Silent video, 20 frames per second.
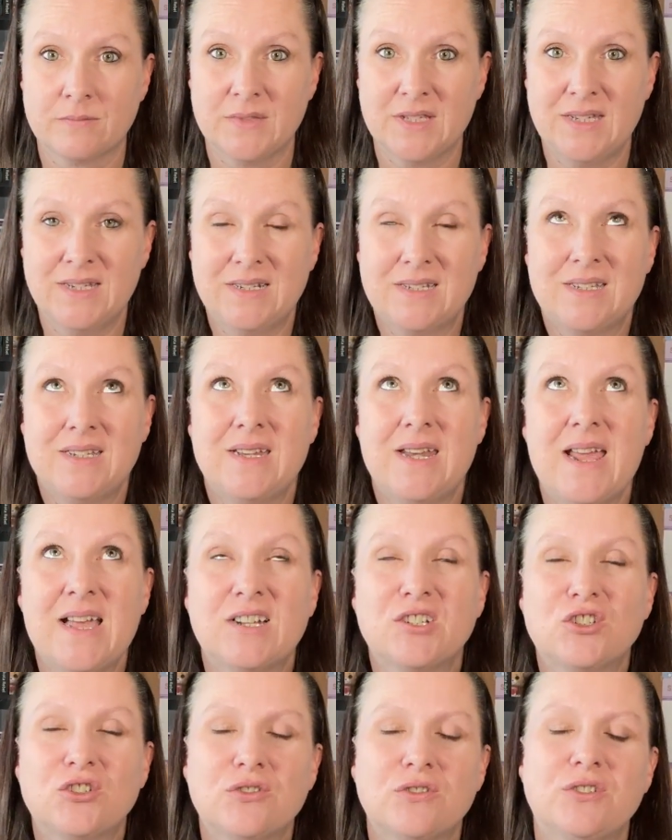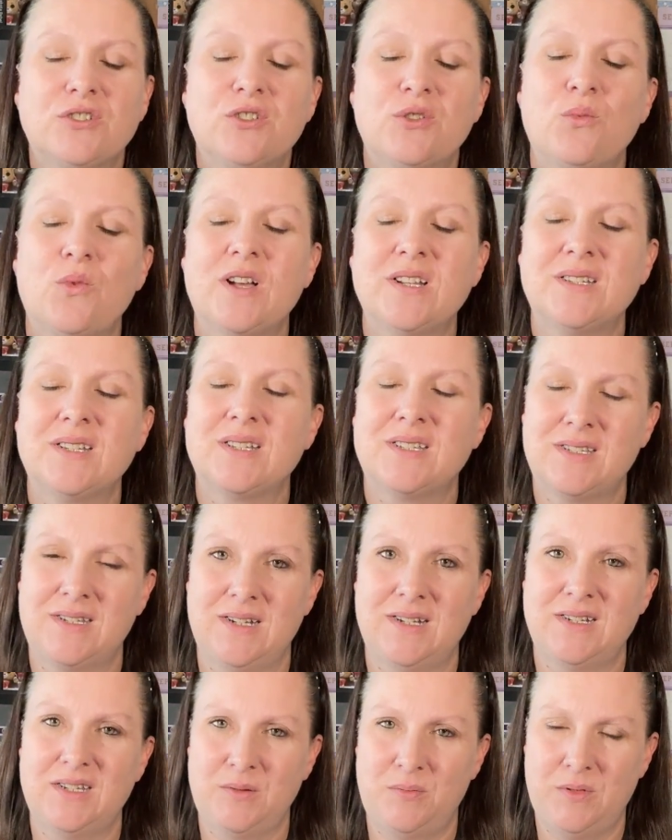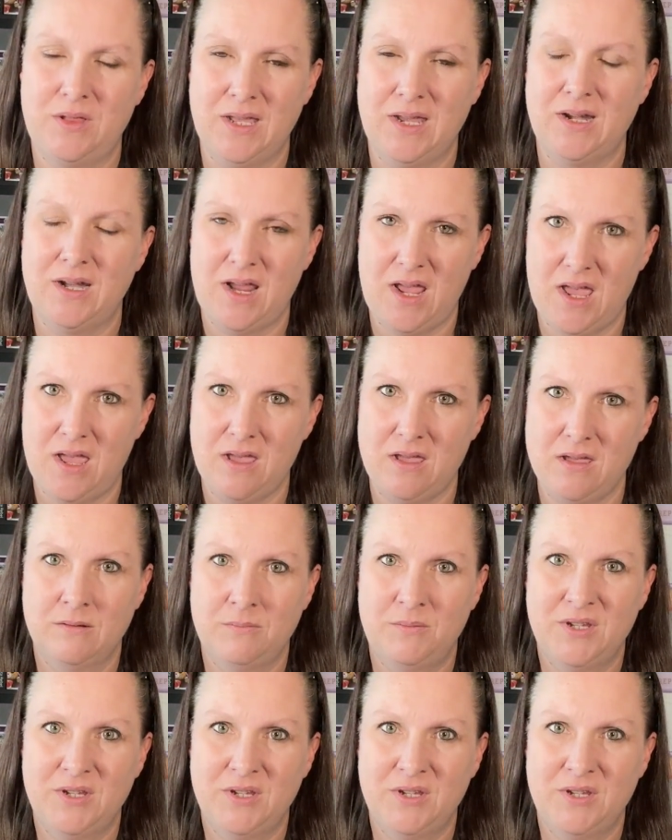It's natural to want to stick to plan A